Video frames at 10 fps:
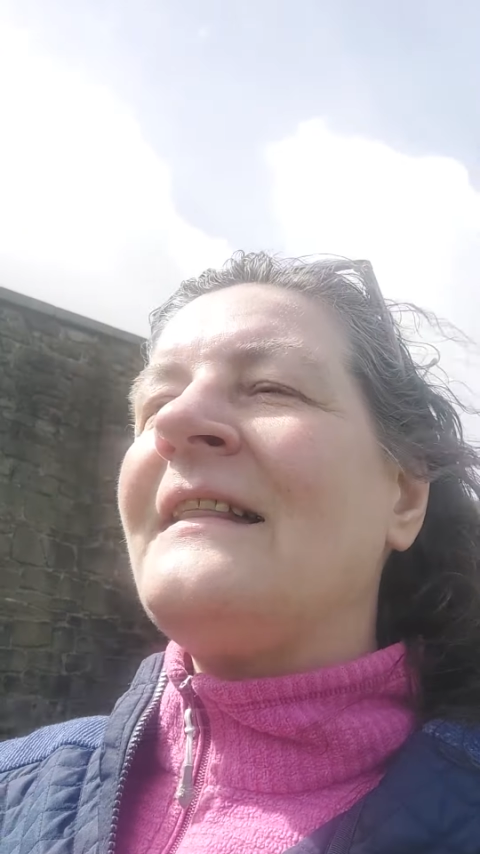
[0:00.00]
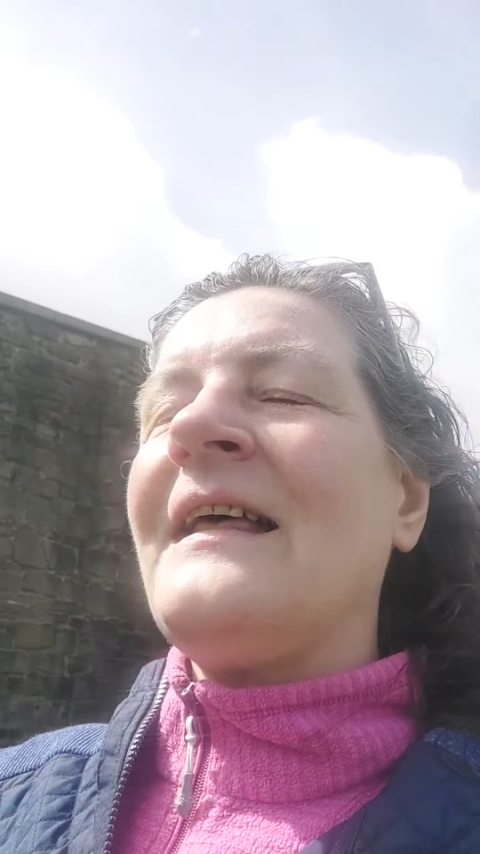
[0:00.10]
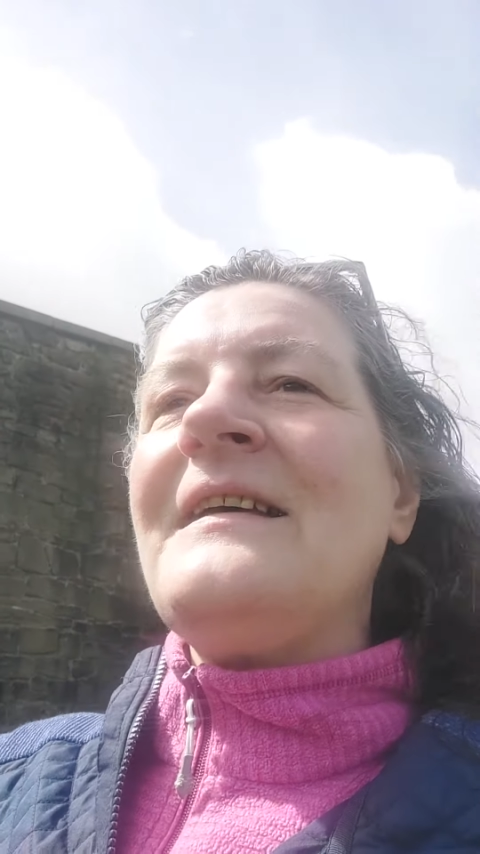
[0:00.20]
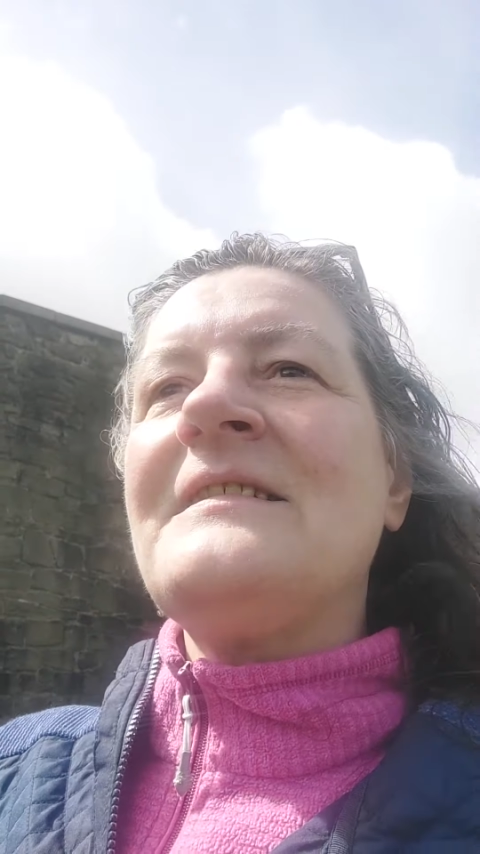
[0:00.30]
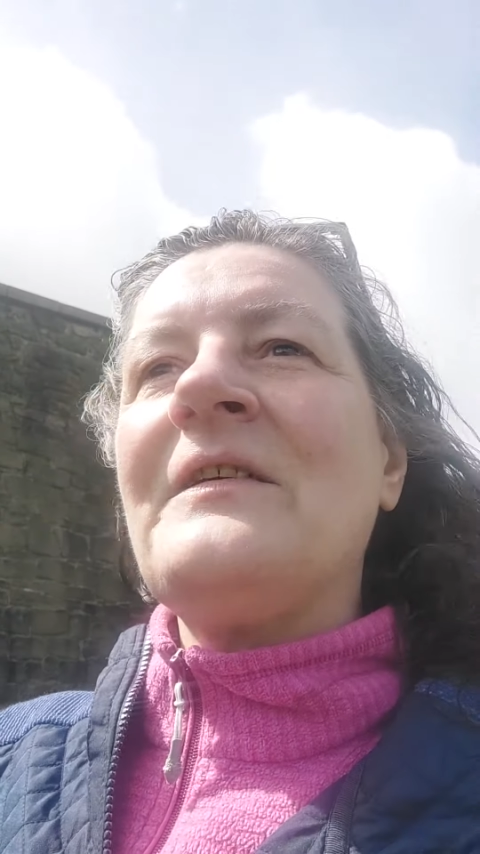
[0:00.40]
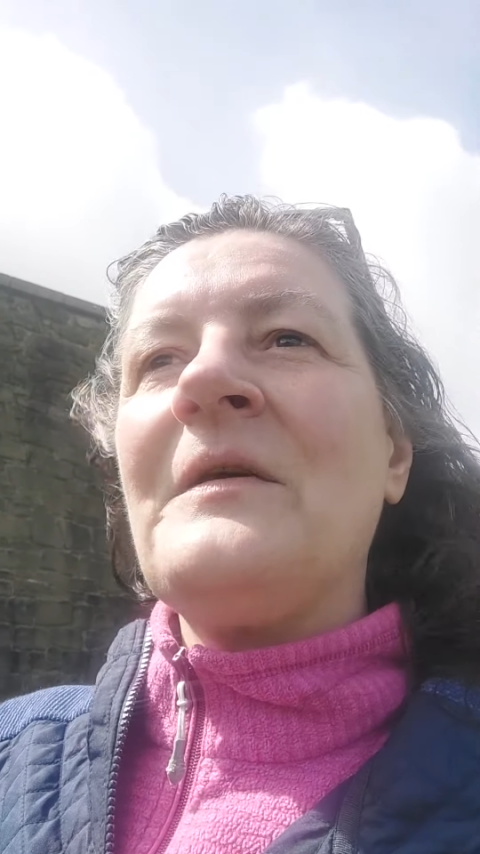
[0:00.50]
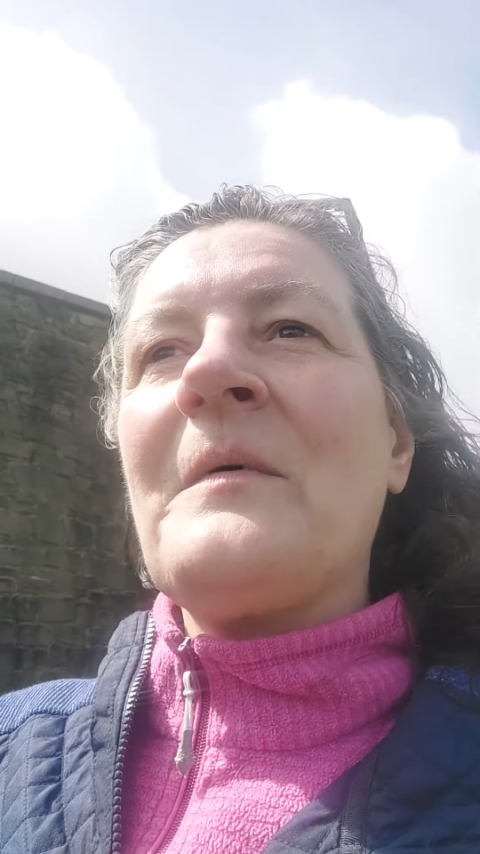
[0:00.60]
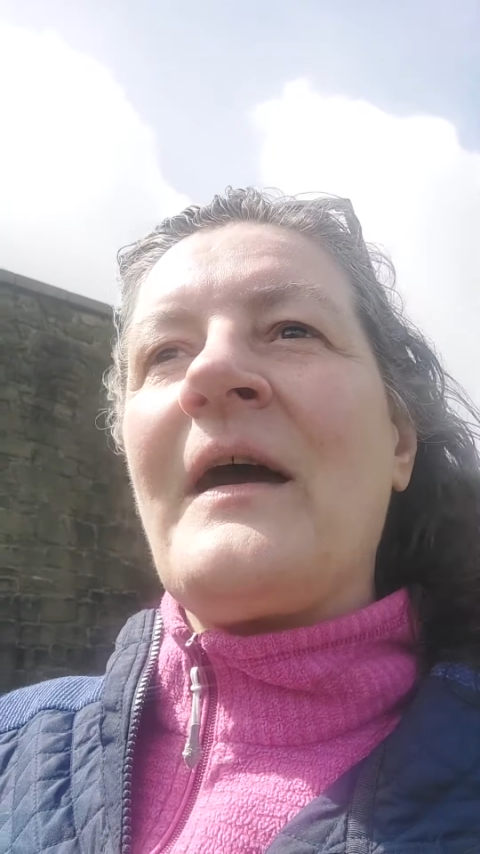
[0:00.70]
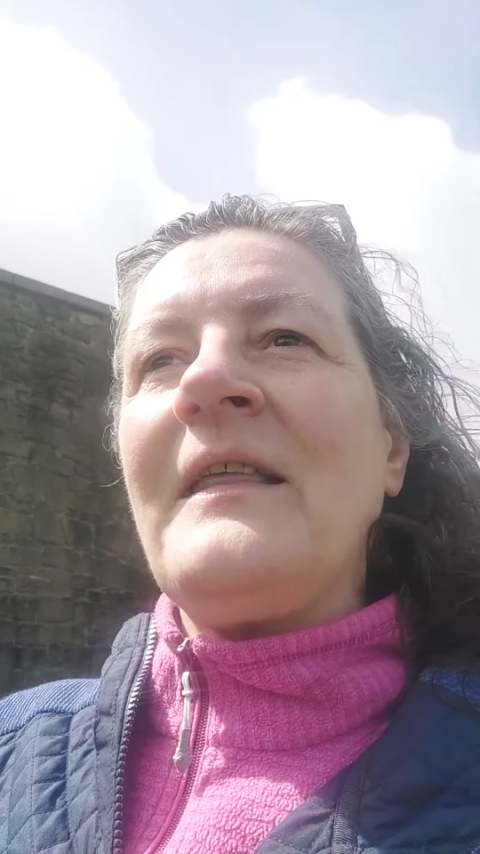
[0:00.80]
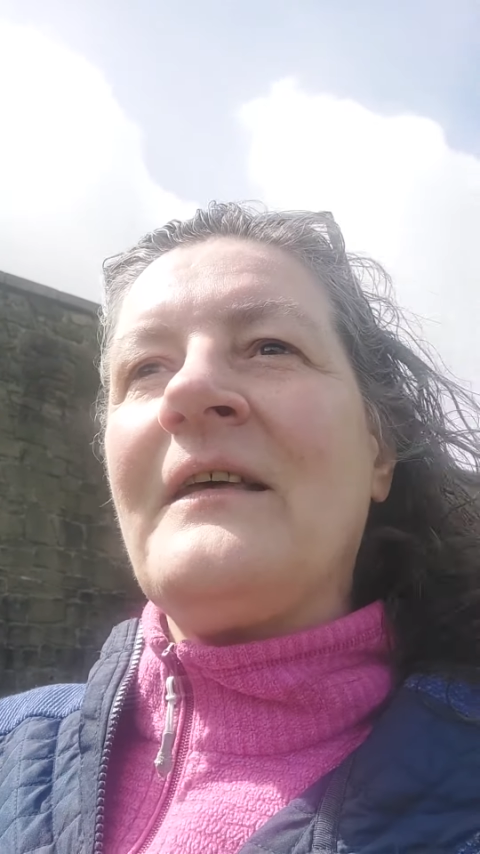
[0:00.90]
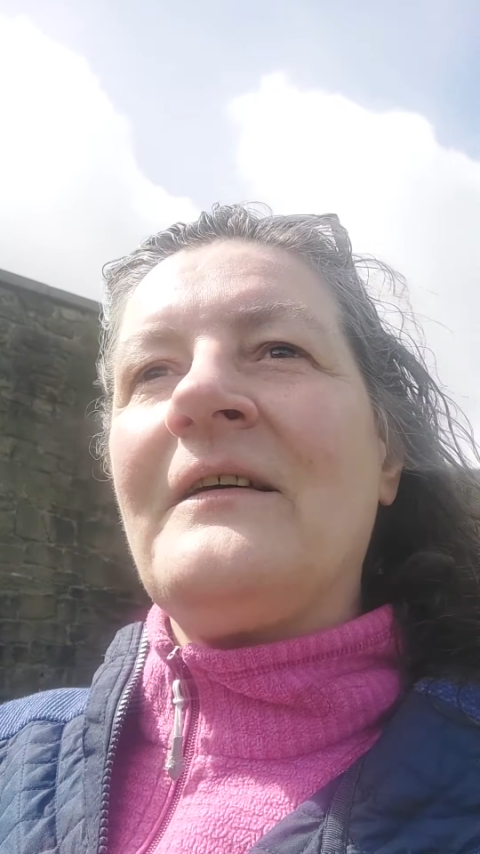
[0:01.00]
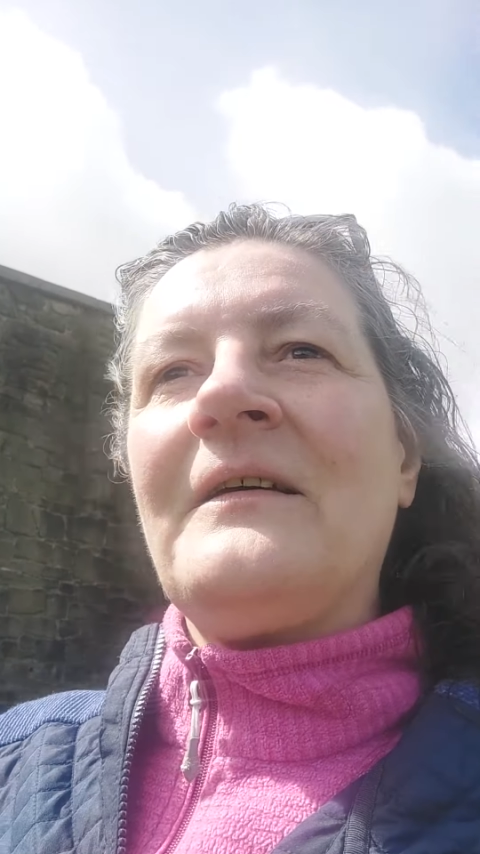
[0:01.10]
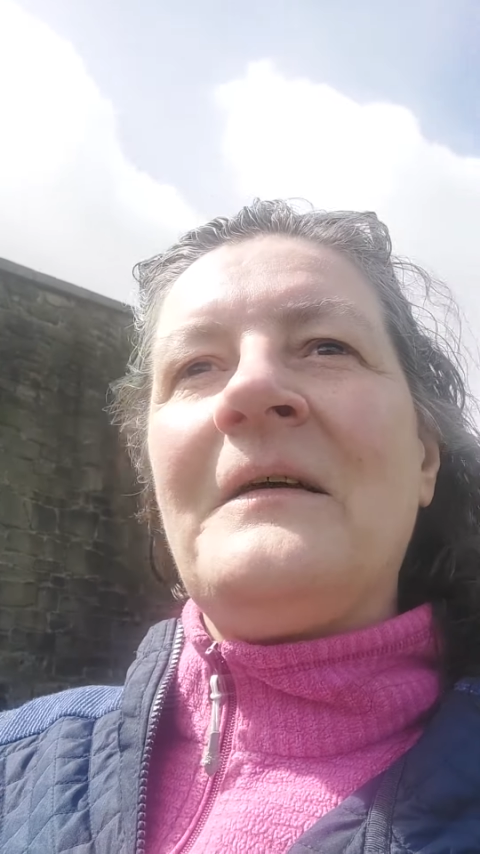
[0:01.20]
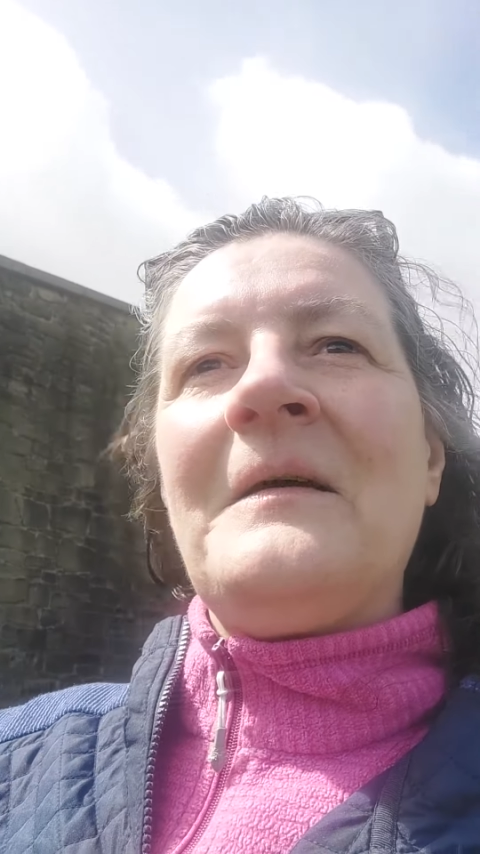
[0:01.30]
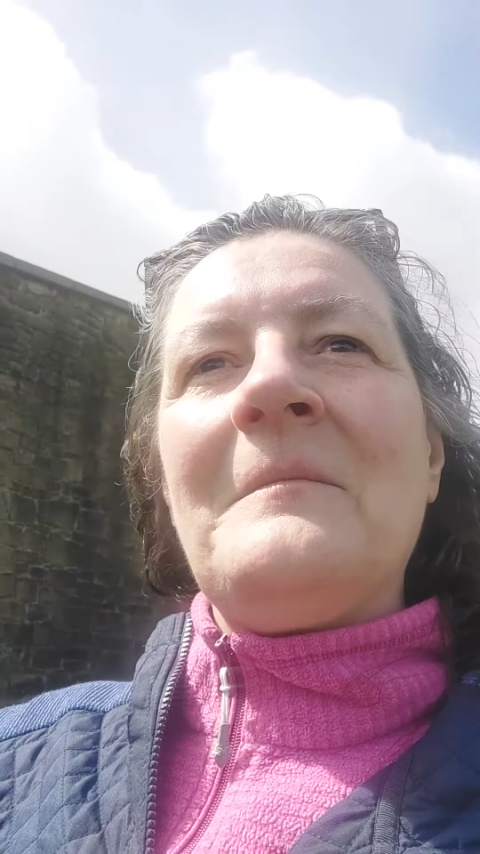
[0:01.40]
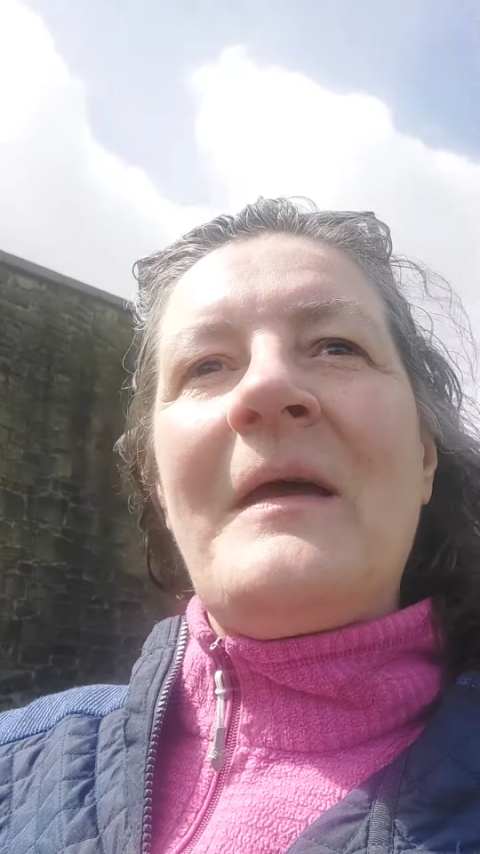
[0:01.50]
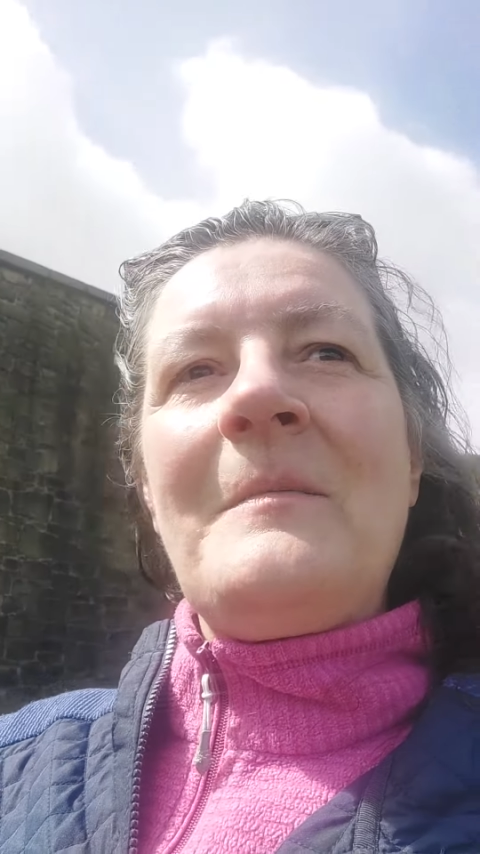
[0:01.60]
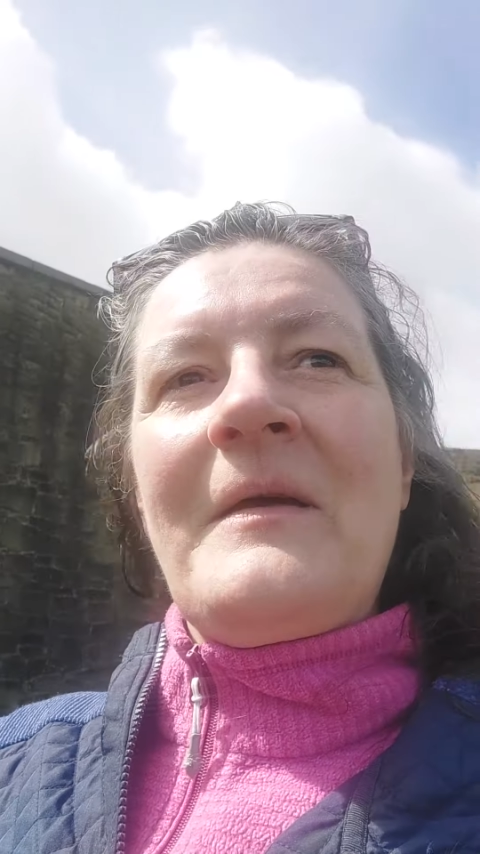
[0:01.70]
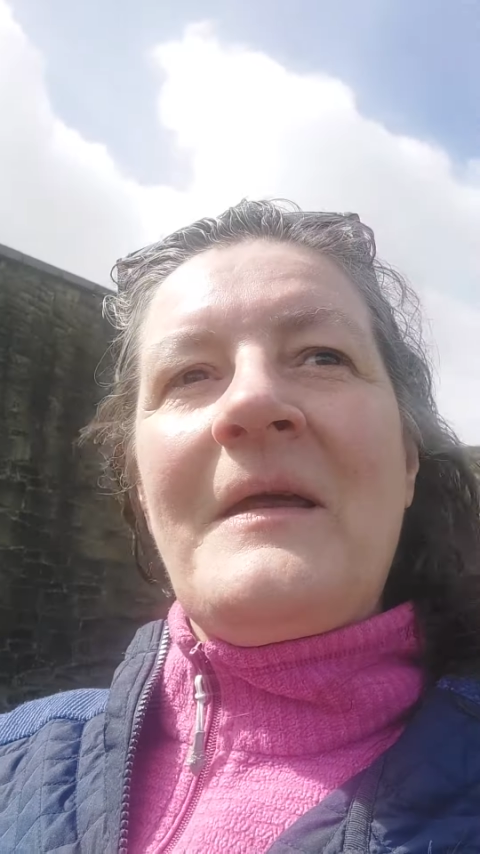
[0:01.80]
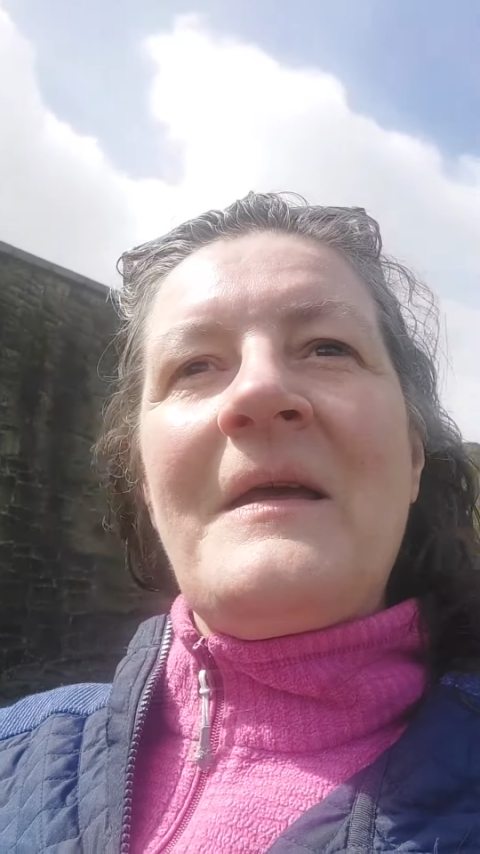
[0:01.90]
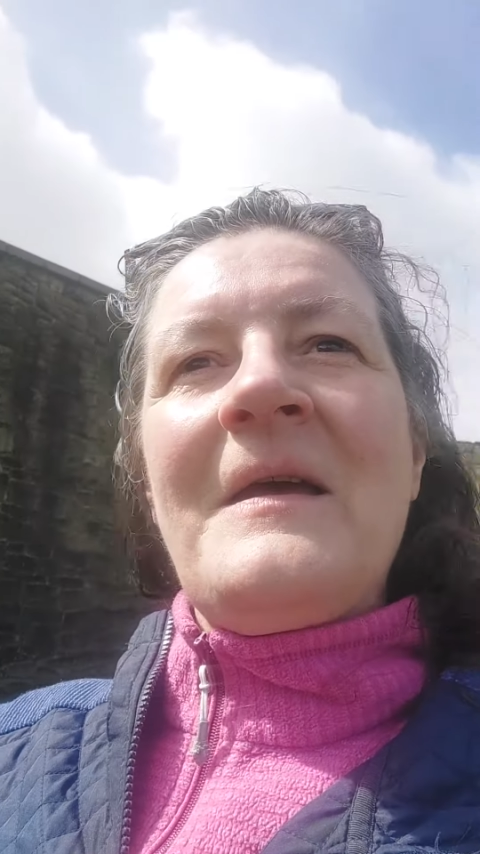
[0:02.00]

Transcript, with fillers: and that is the only way that maybe